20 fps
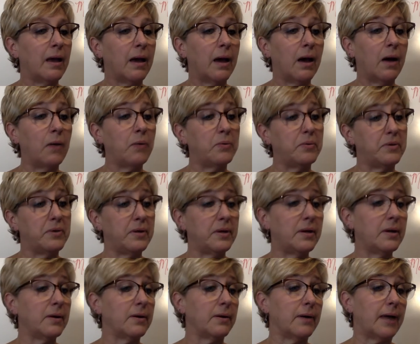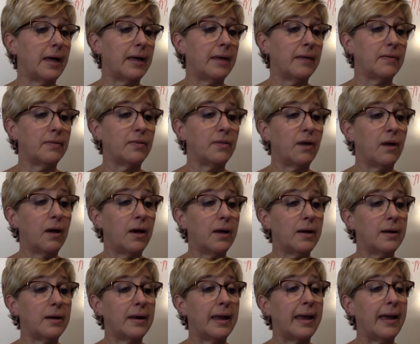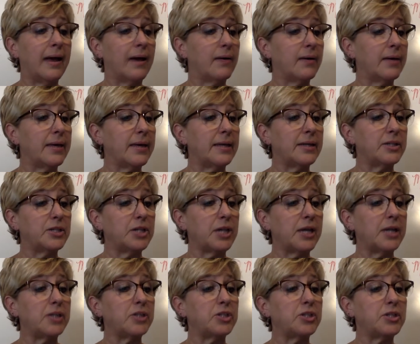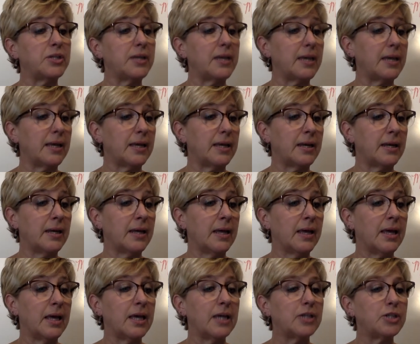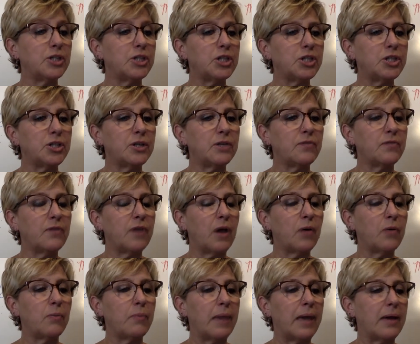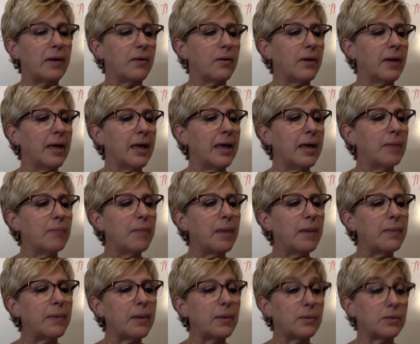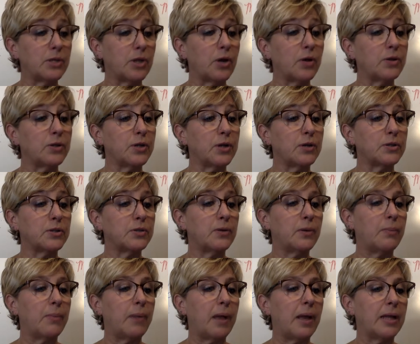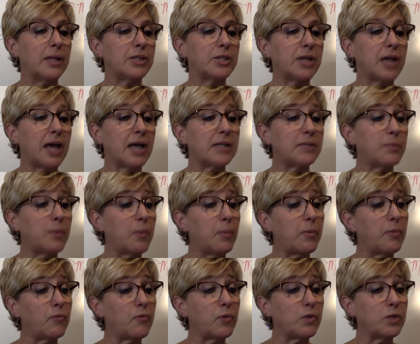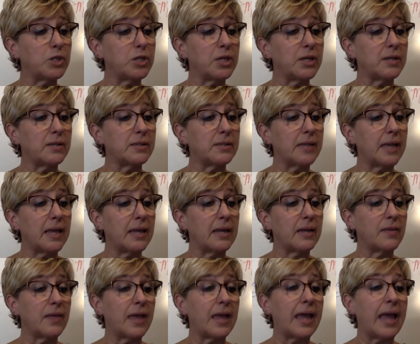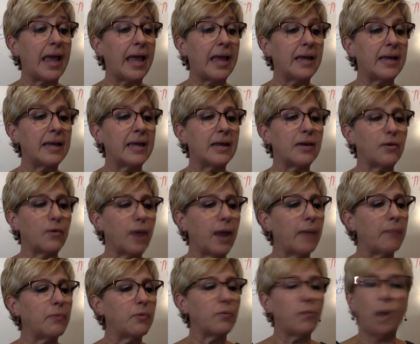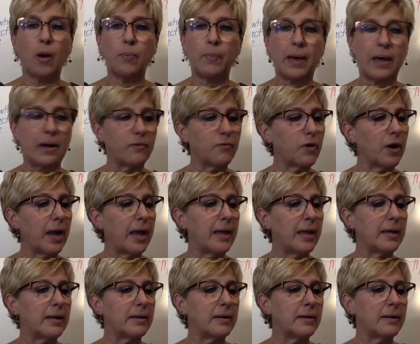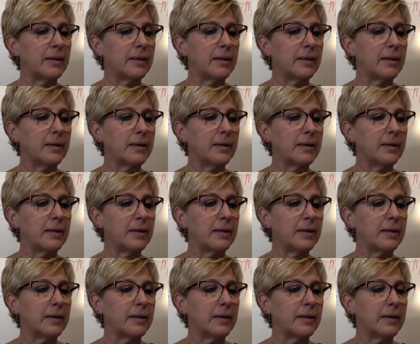Oh dear, Anne thought. Now he had changed again. She should have known better. Maybe it was her turn to apologize, but before she could say anything, Andy had grabbed the rope out of her hand.